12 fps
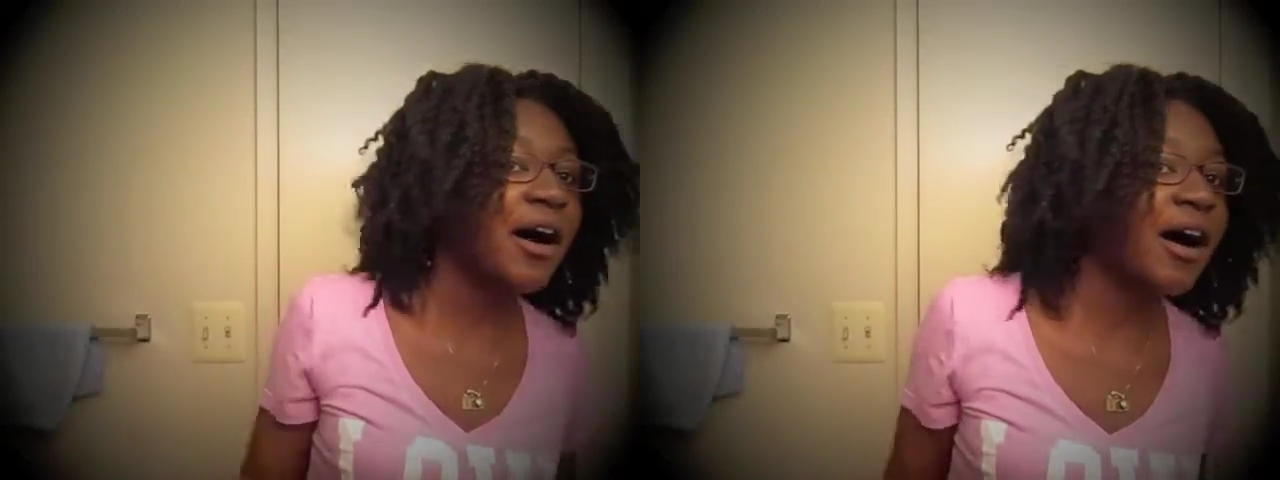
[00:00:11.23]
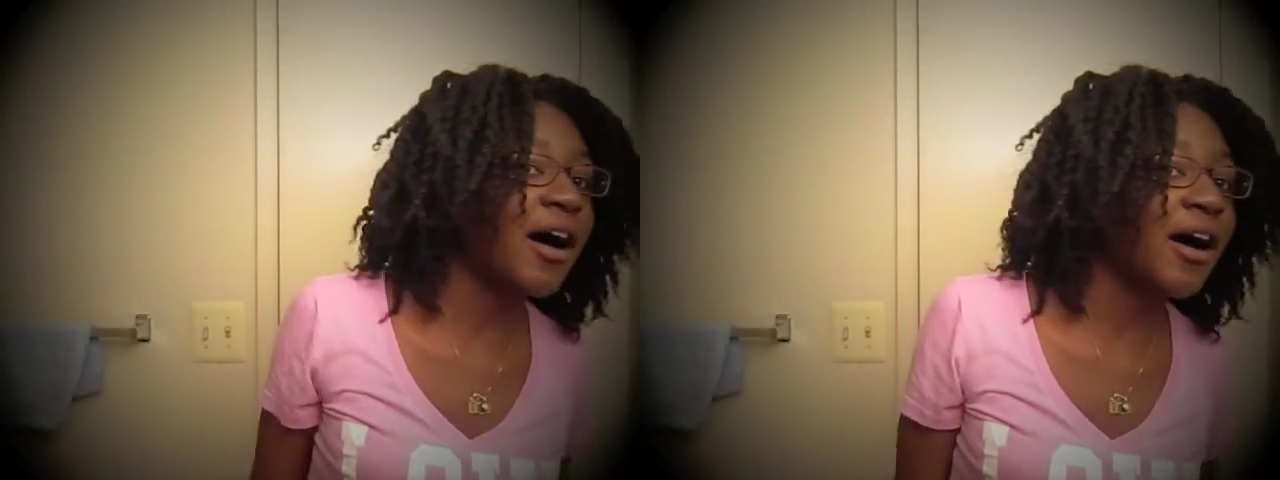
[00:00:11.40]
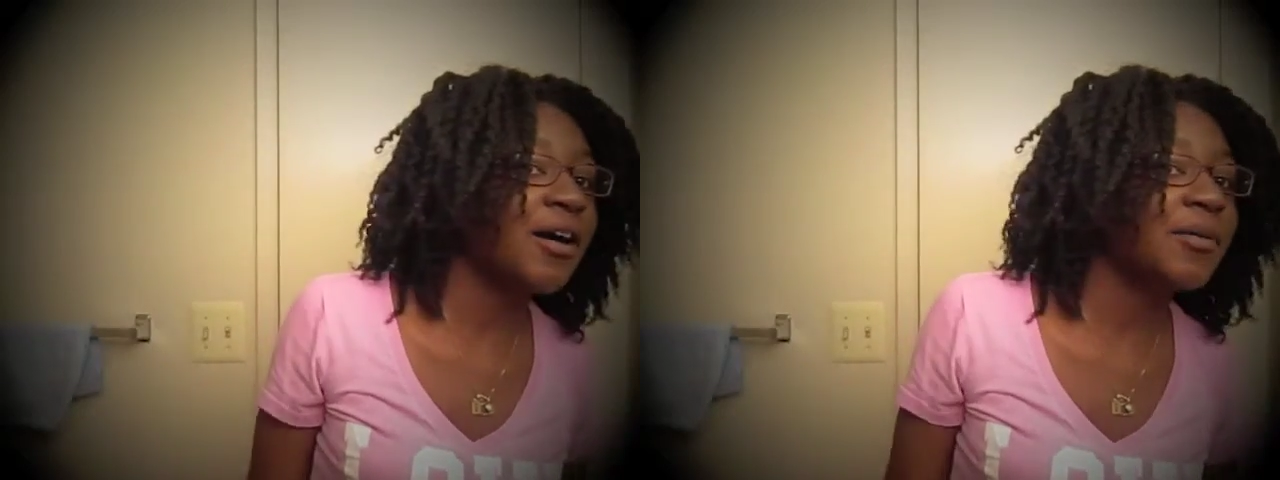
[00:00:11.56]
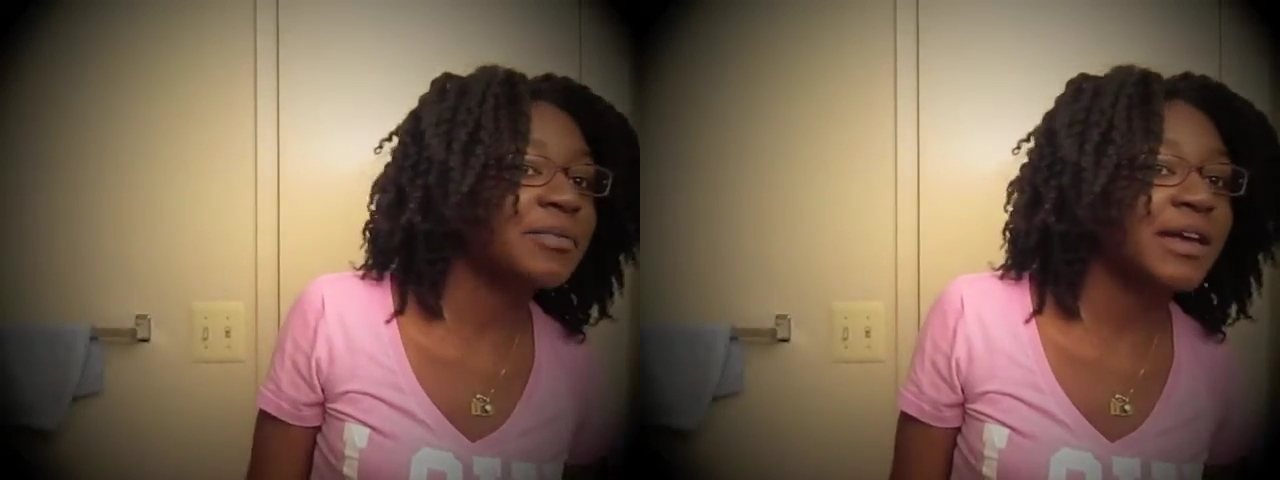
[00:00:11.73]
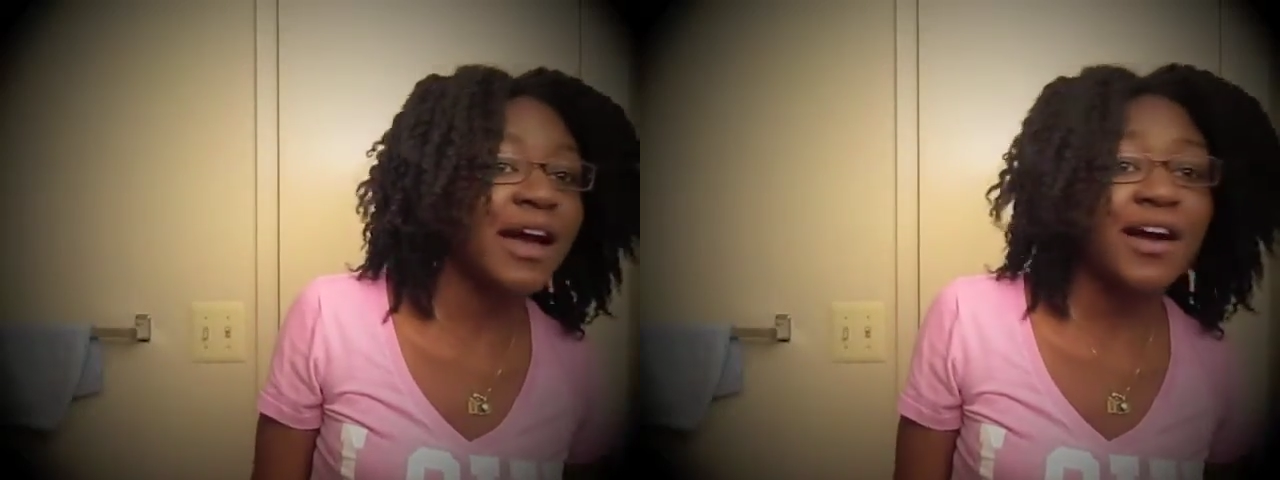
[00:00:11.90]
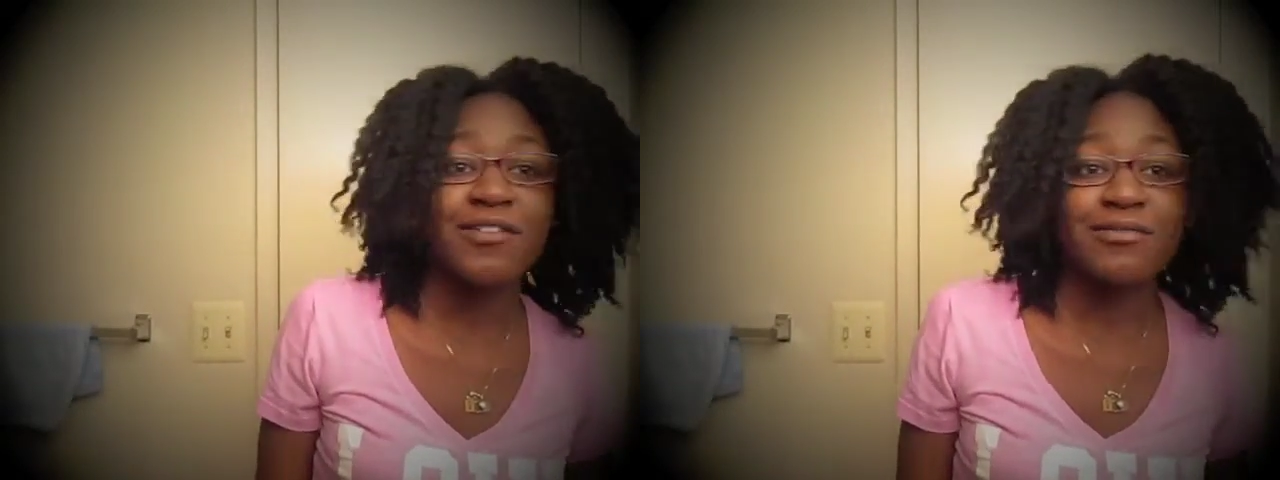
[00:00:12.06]
um,
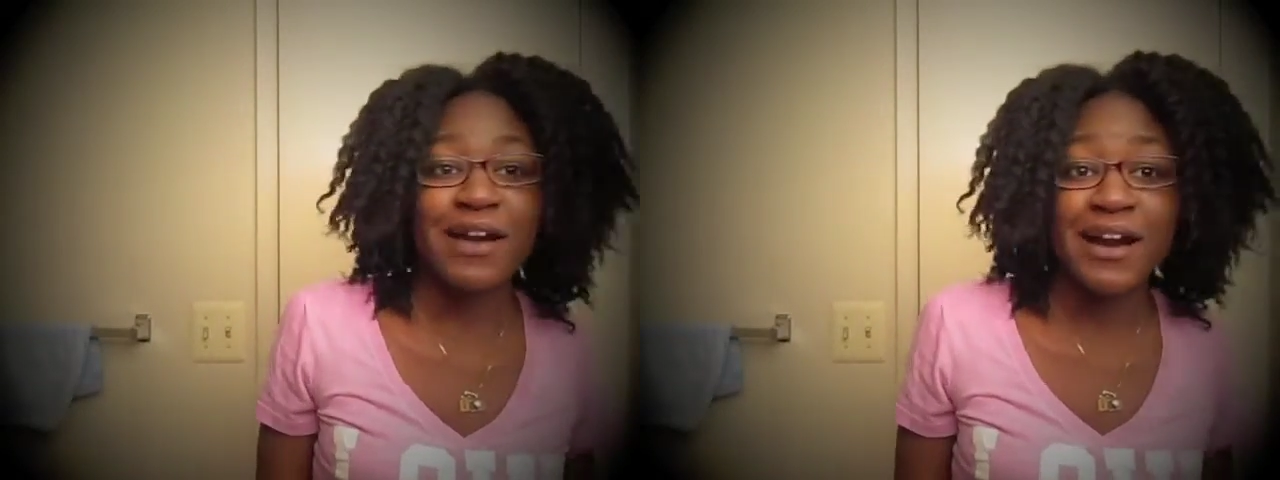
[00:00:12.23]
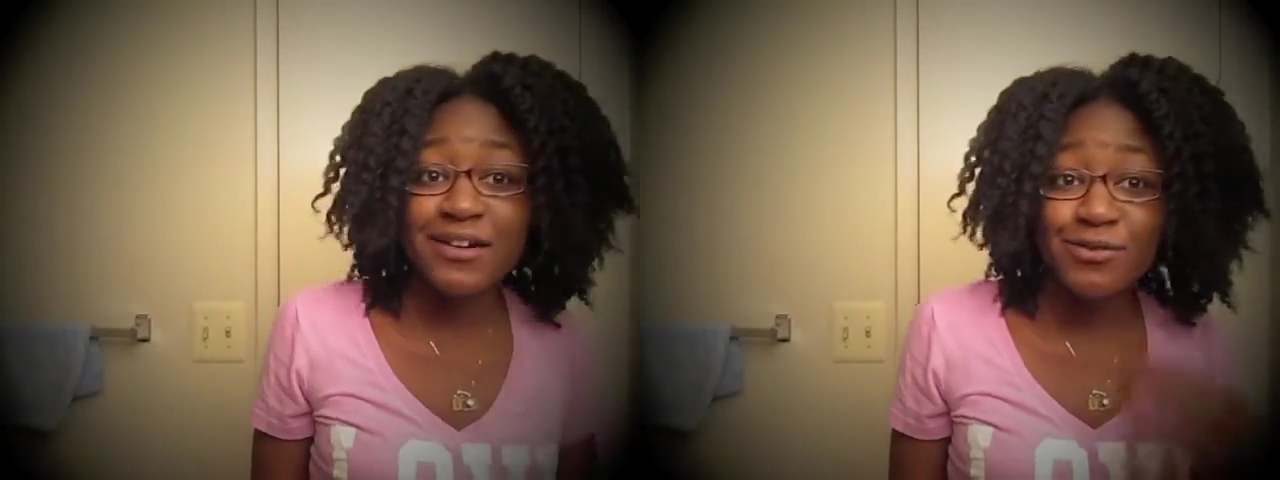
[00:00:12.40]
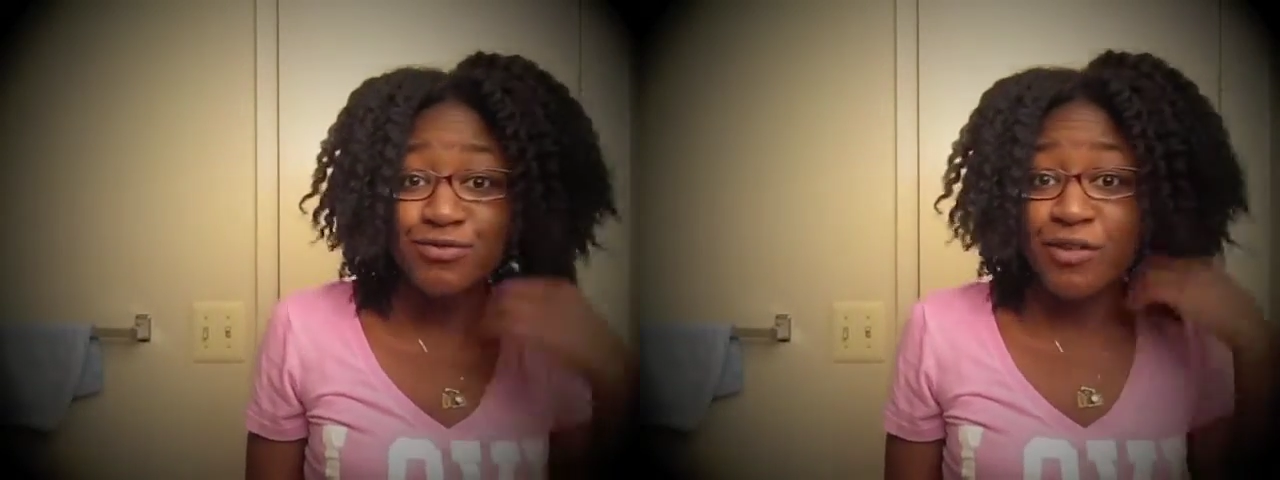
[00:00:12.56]
yeah, rock,